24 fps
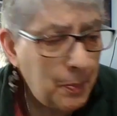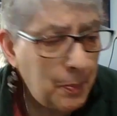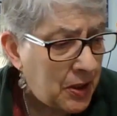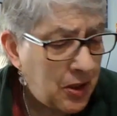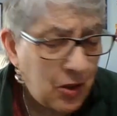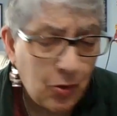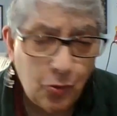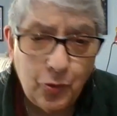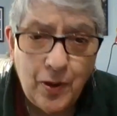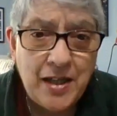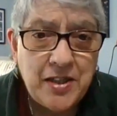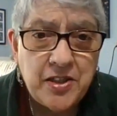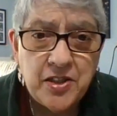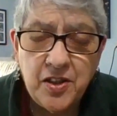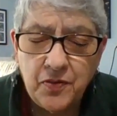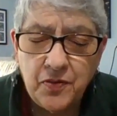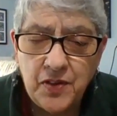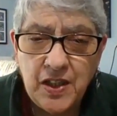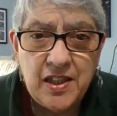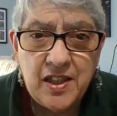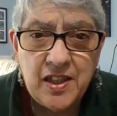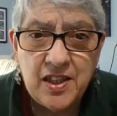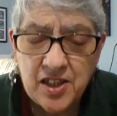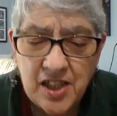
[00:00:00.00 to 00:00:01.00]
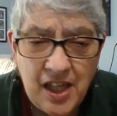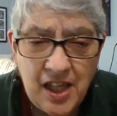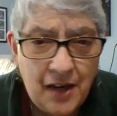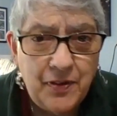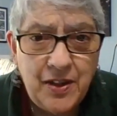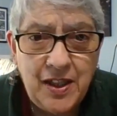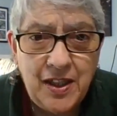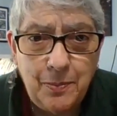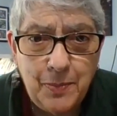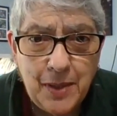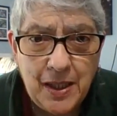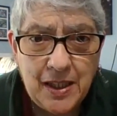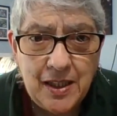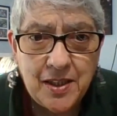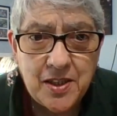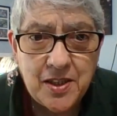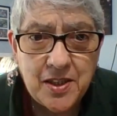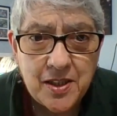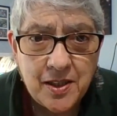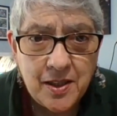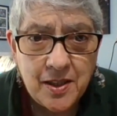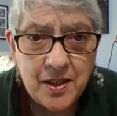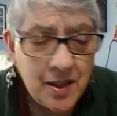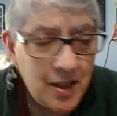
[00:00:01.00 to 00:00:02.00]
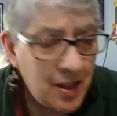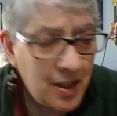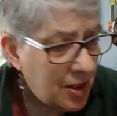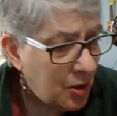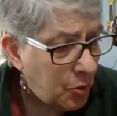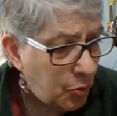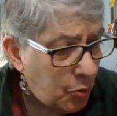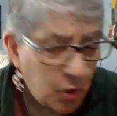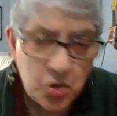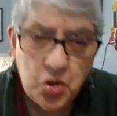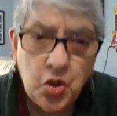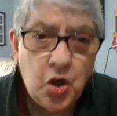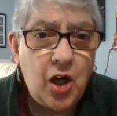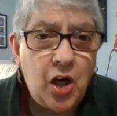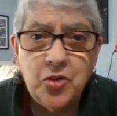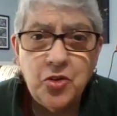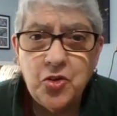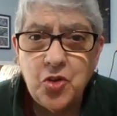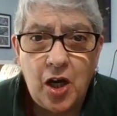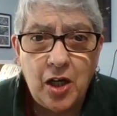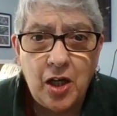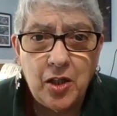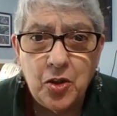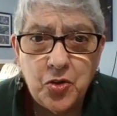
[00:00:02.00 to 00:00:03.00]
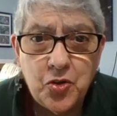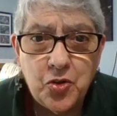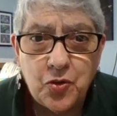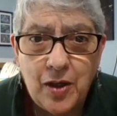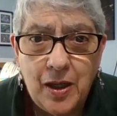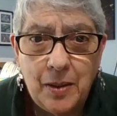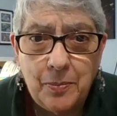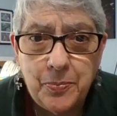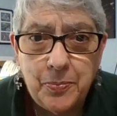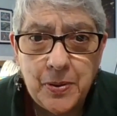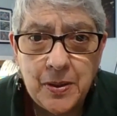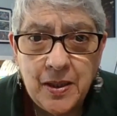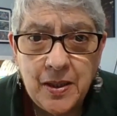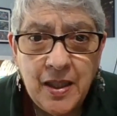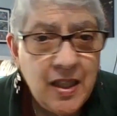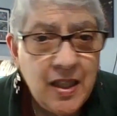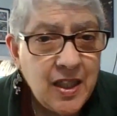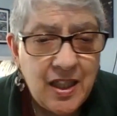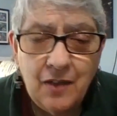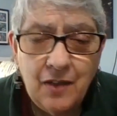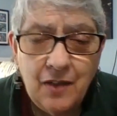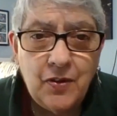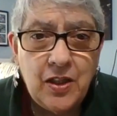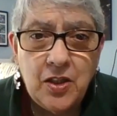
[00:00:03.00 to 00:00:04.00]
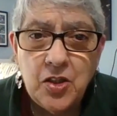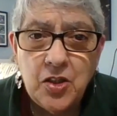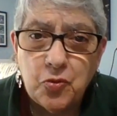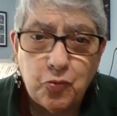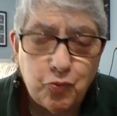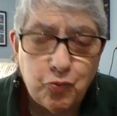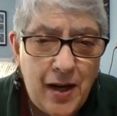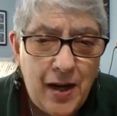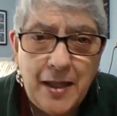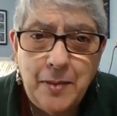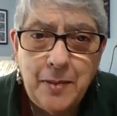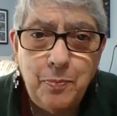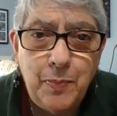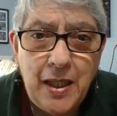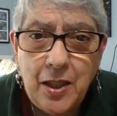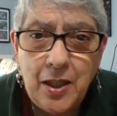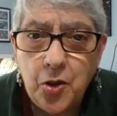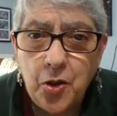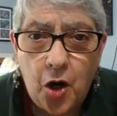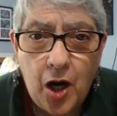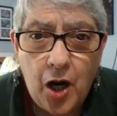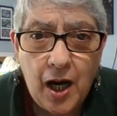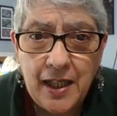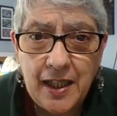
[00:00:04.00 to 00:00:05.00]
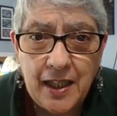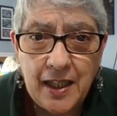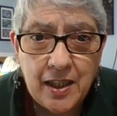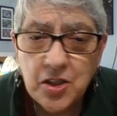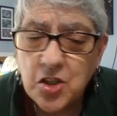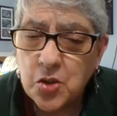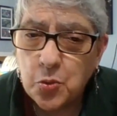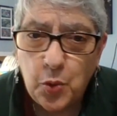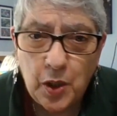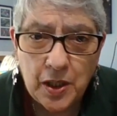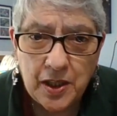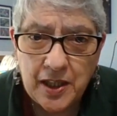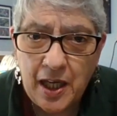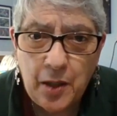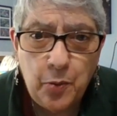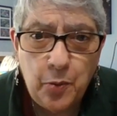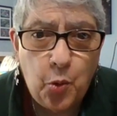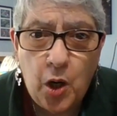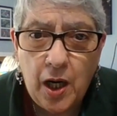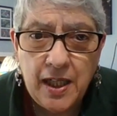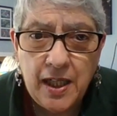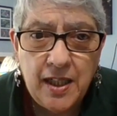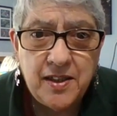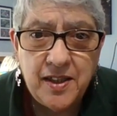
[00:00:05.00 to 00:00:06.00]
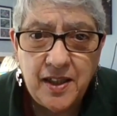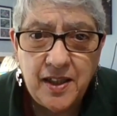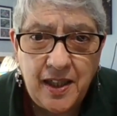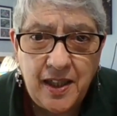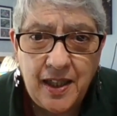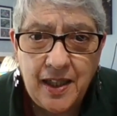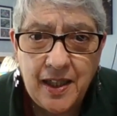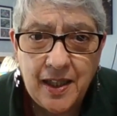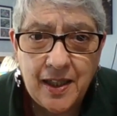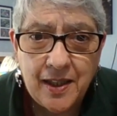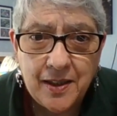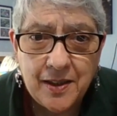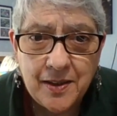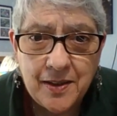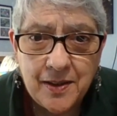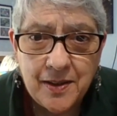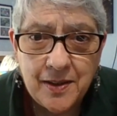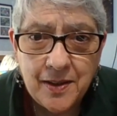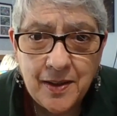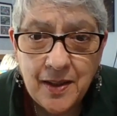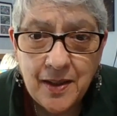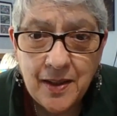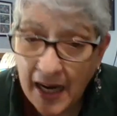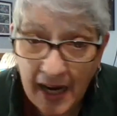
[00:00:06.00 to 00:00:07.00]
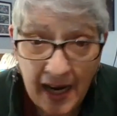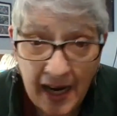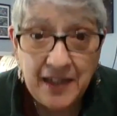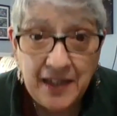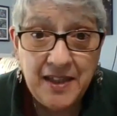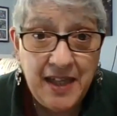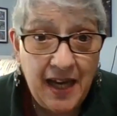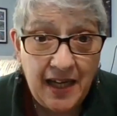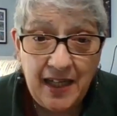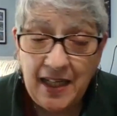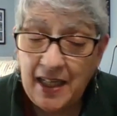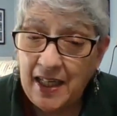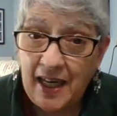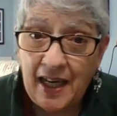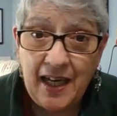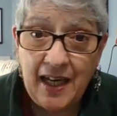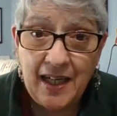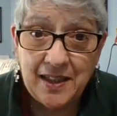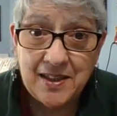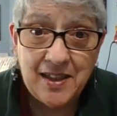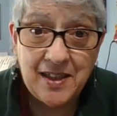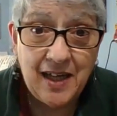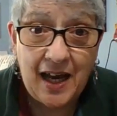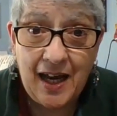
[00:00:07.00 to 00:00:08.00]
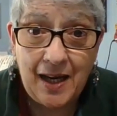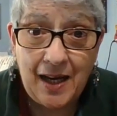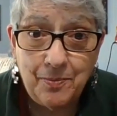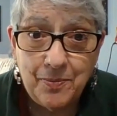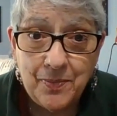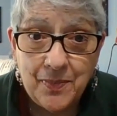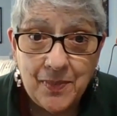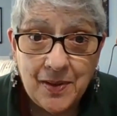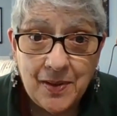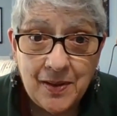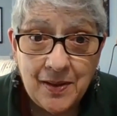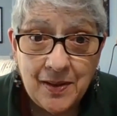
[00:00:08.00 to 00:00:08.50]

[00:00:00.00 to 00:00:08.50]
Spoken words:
But the rest of the 70 minutes was all Donald Trump, giving his red meat audience what they wanted to hear and getting airtime